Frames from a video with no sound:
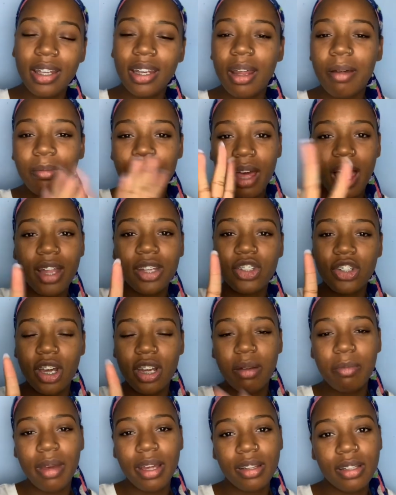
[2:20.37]
And I'm not
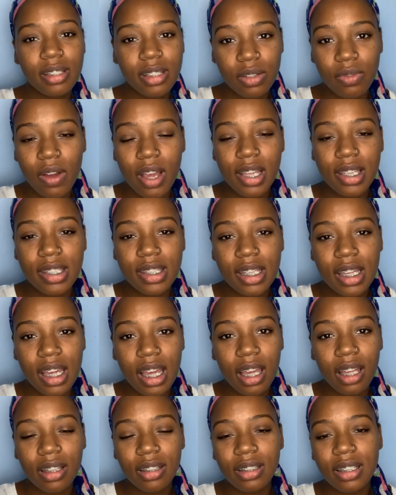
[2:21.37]
trying to make this a race
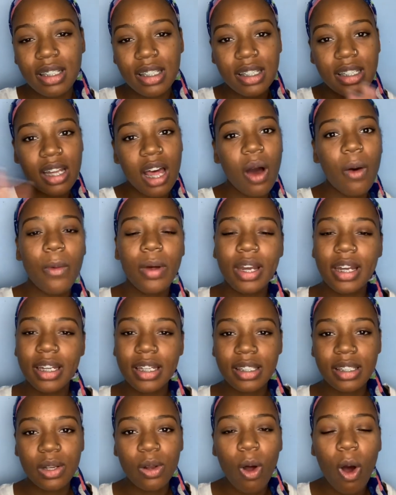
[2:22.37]
thing. It's not what it
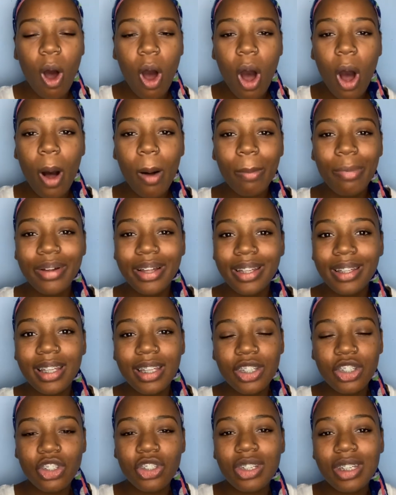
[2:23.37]
is at all, but
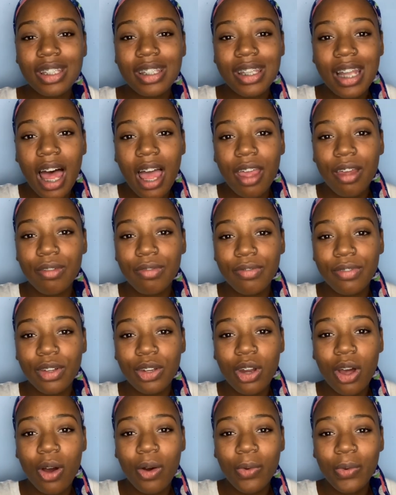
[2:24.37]
it's just life,
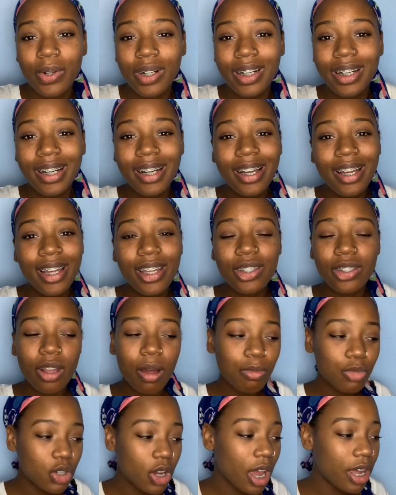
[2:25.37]
you know? So
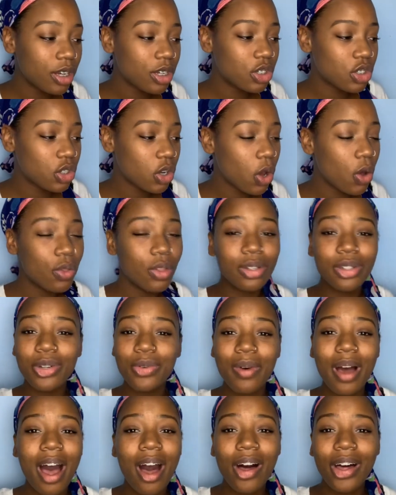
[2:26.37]
I'm trying to show the
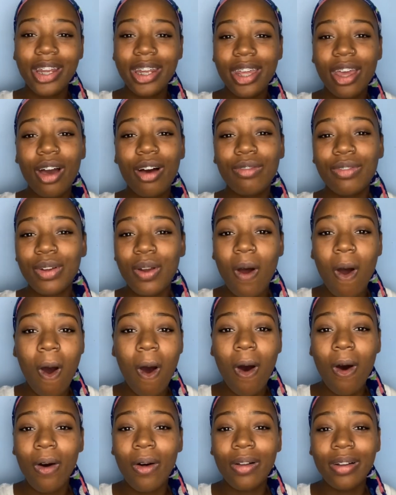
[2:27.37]
duality of it
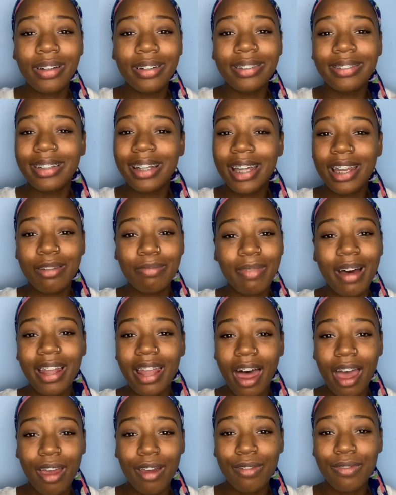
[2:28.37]
all in my
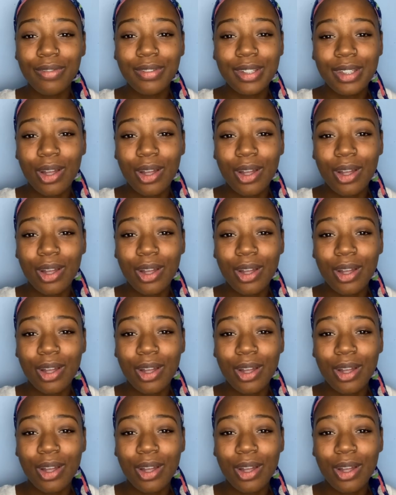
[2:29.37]
life.